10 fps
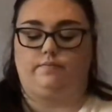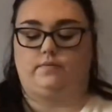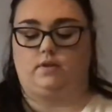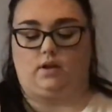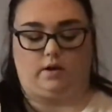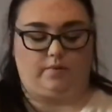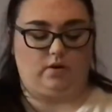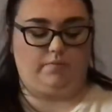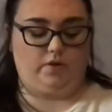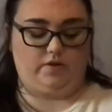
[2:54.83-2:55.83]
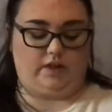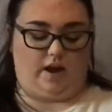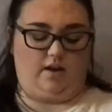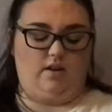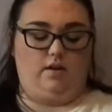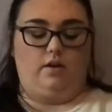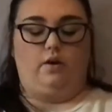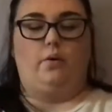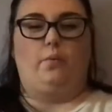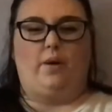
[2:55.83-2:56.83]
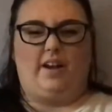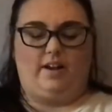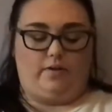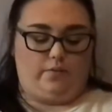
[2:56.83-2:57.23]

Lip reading: And I'm going to put that where